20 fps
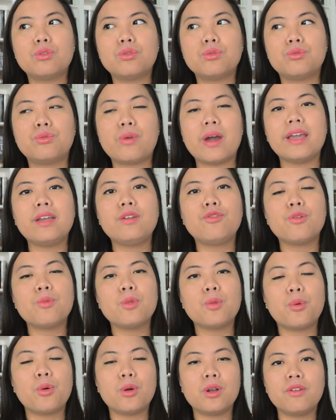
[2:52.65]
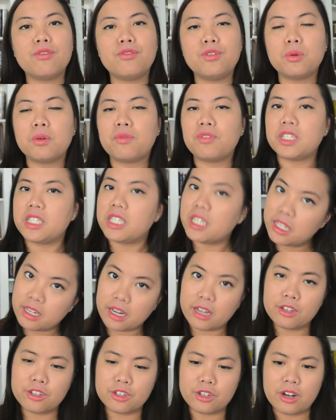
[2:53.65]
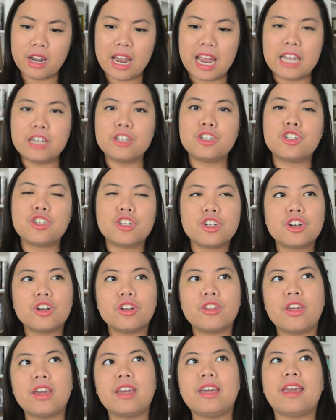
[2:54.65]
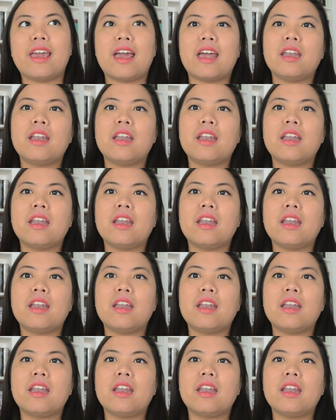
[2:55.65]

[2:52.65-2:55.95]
write from the point of view of a teenager, and sure, they